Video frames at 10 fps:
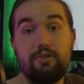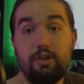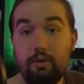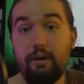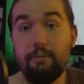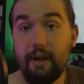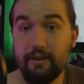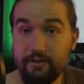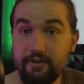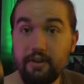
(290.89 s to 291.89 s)

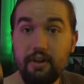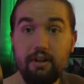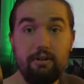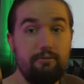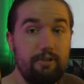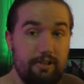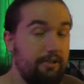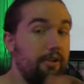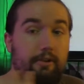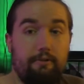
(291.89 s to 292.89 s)
$200,
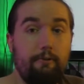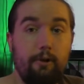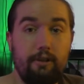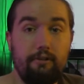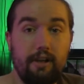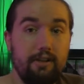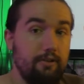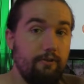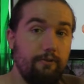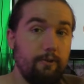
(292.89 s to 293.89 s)
which
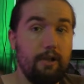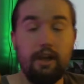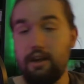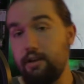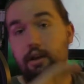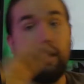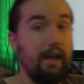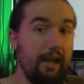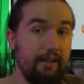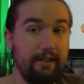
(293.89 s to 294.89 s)
43-inch,
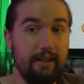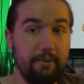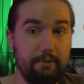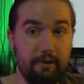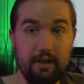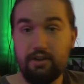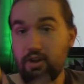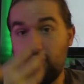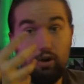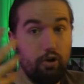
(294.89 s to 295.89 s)
4K, high dynamic range,
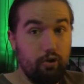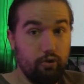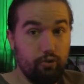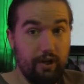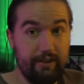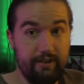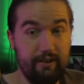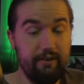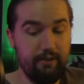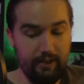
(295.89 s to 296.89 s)
great
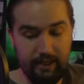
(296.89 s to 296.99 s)
deal.